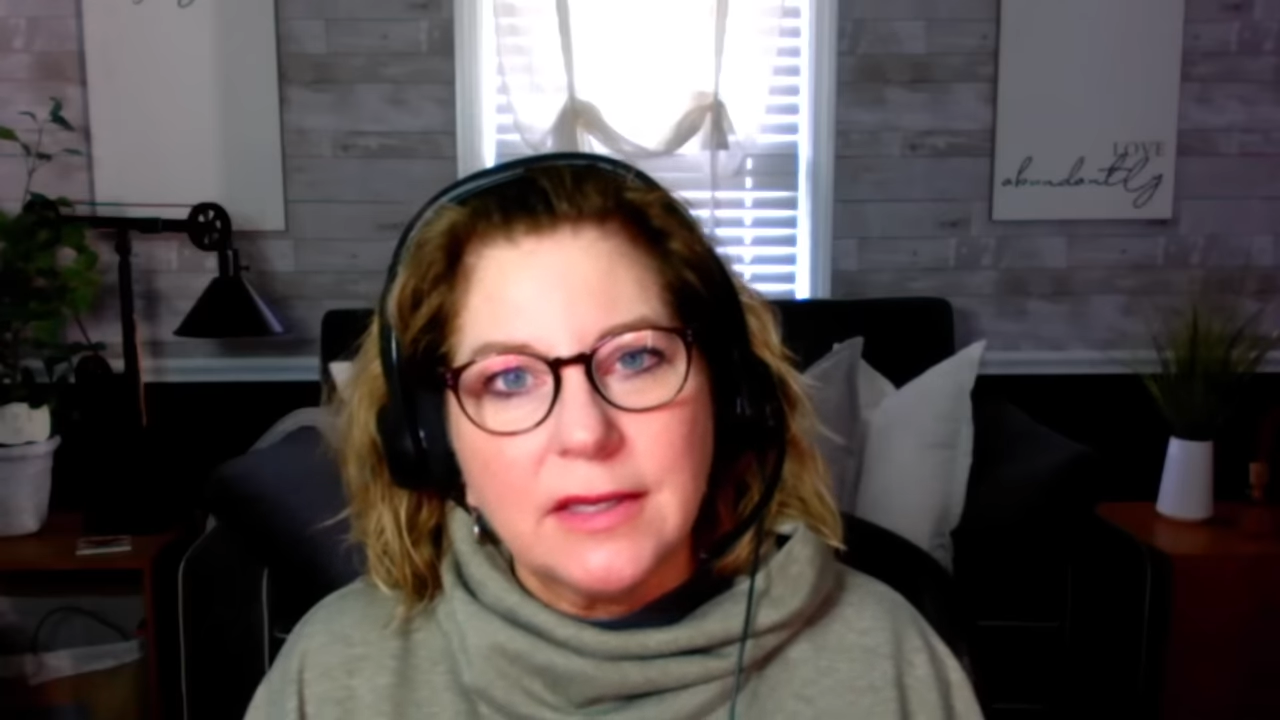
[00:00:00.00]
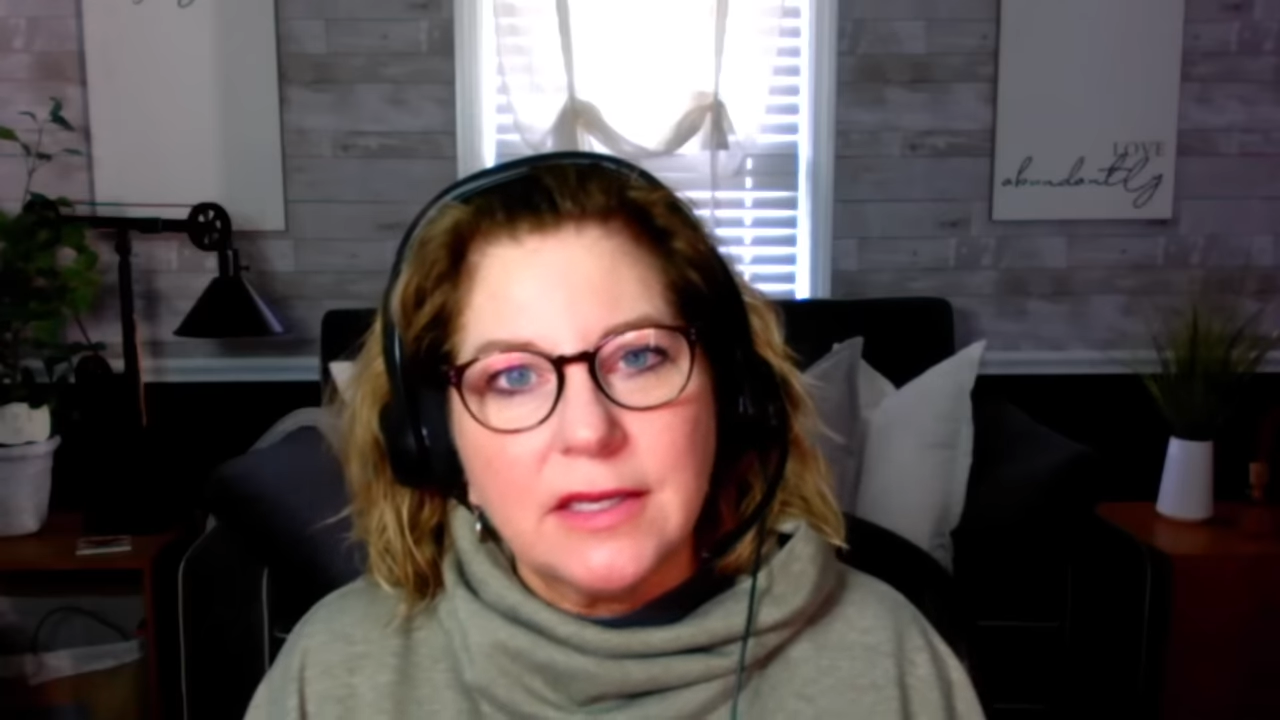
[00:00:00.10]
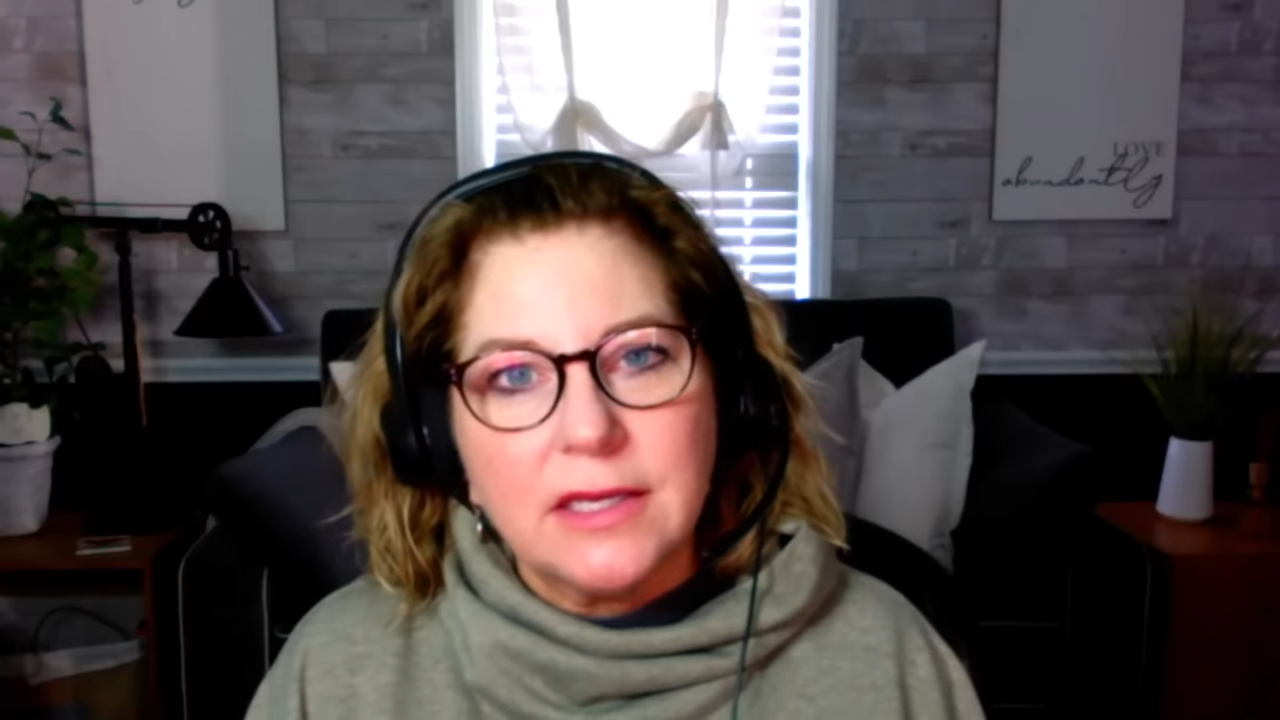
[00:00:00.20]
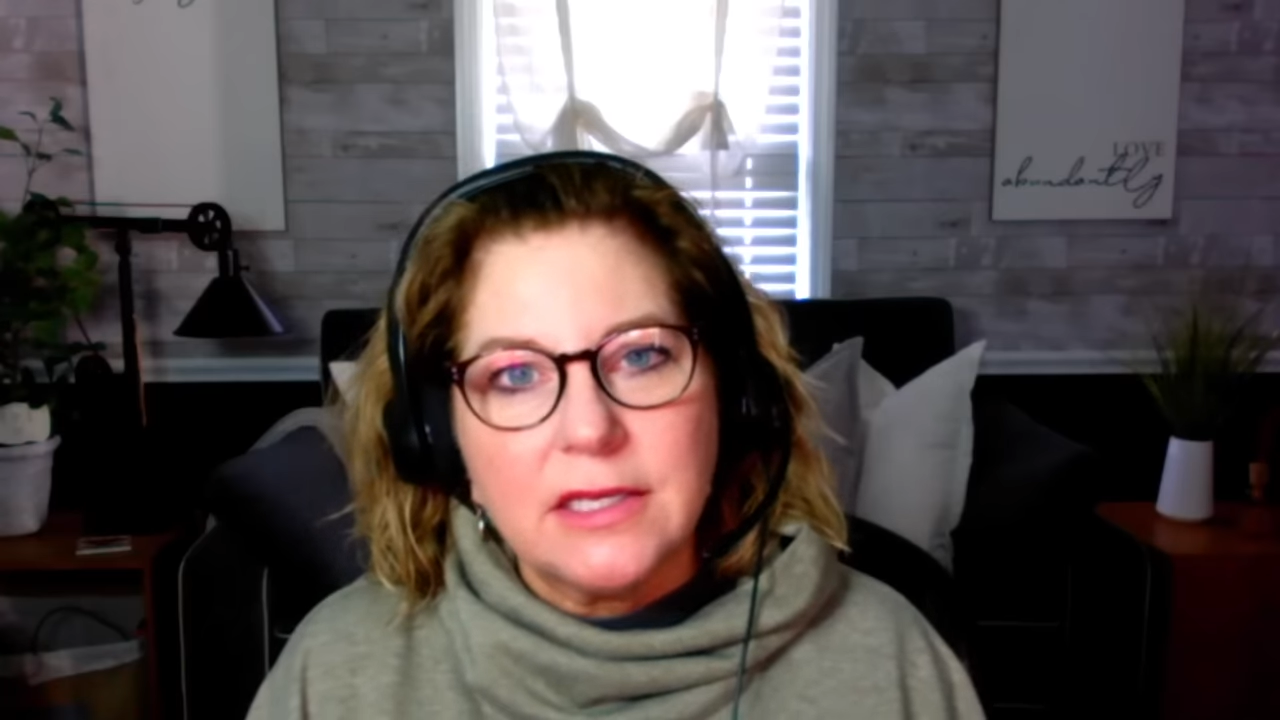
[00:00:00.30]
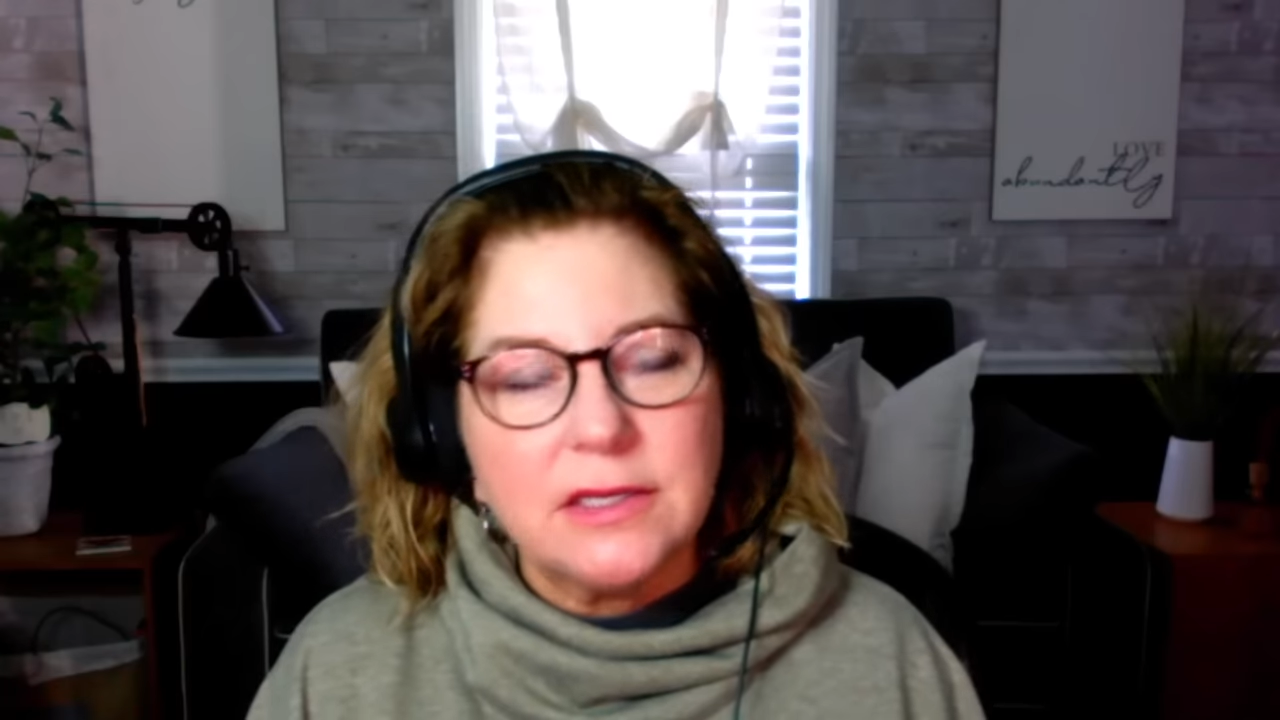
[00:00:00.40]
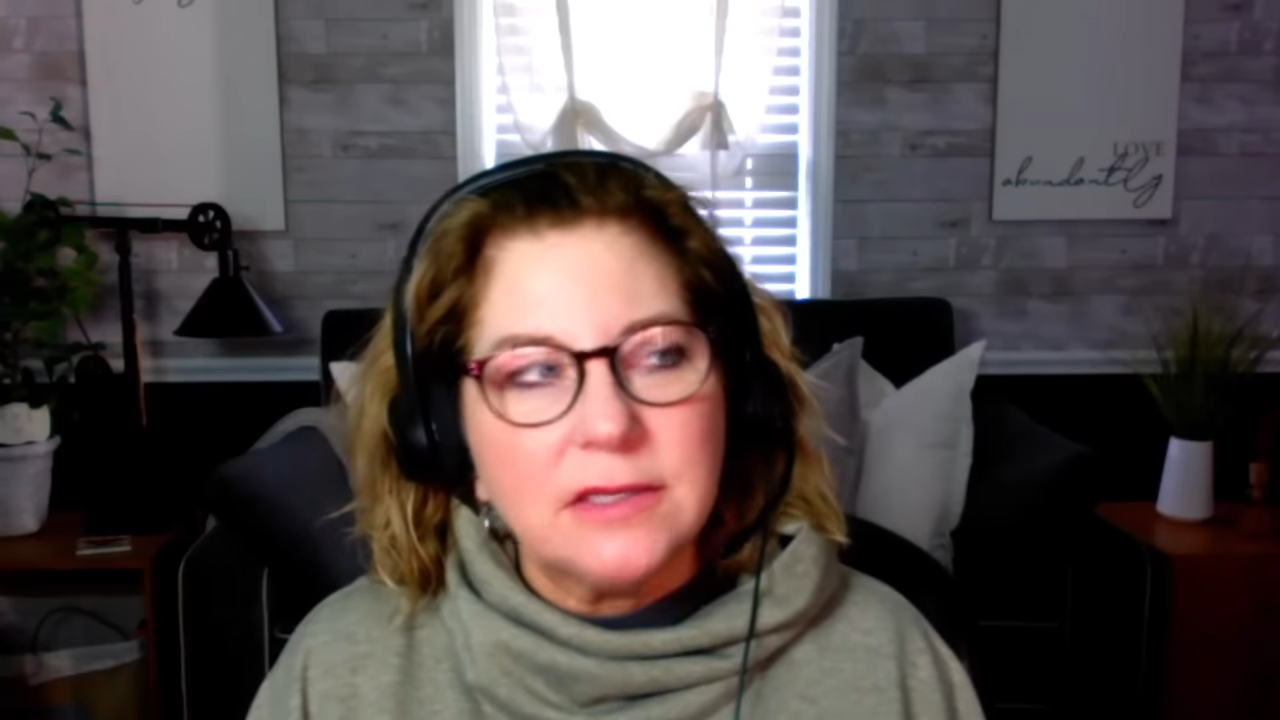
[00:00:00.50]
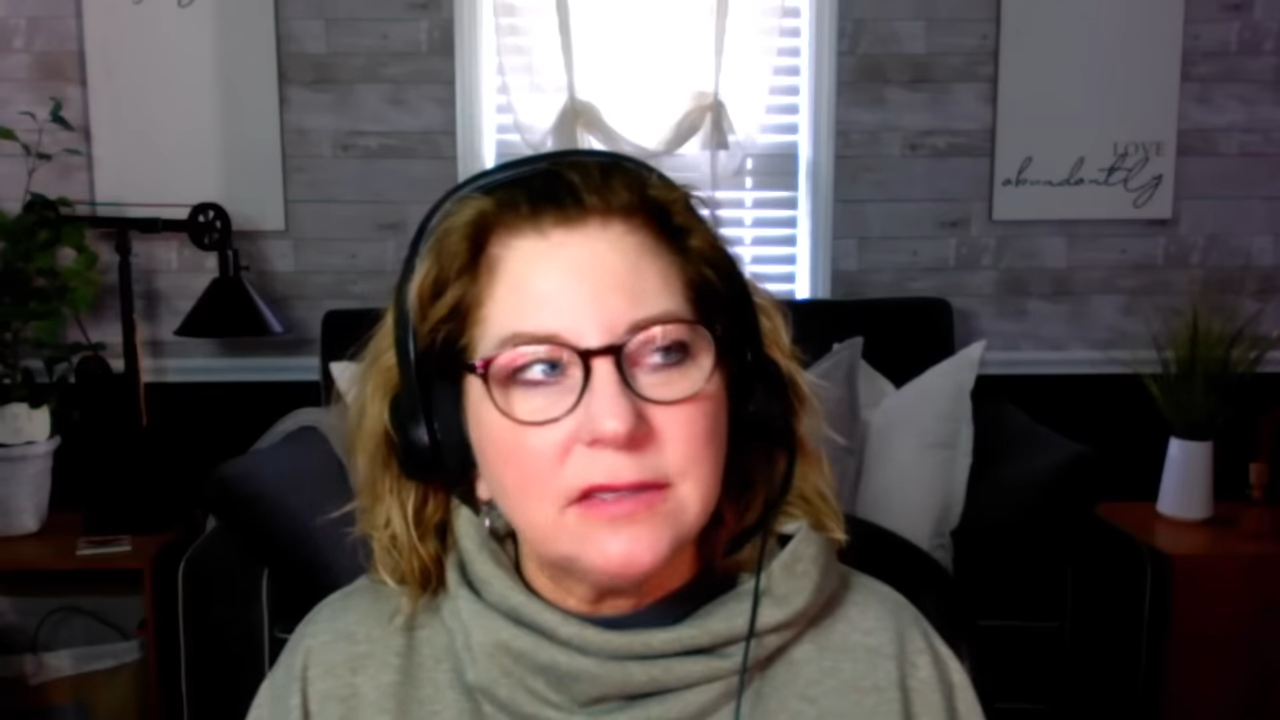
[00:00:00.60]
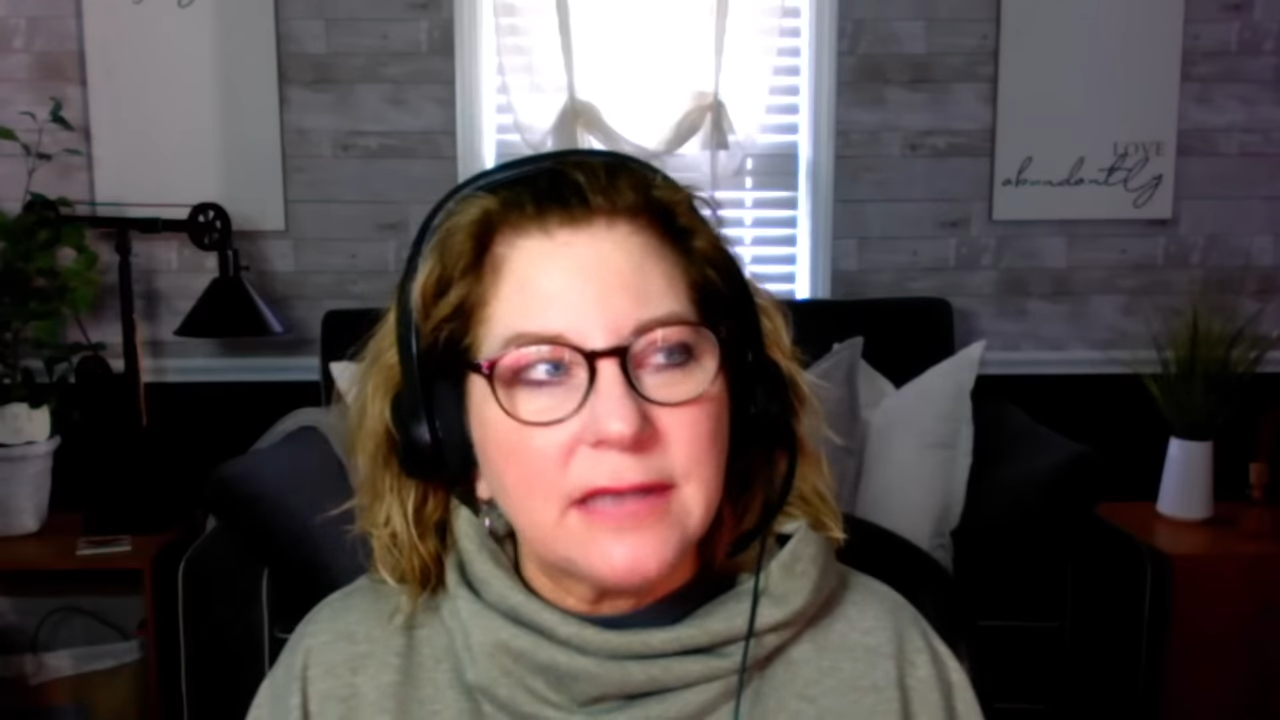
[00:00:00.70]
He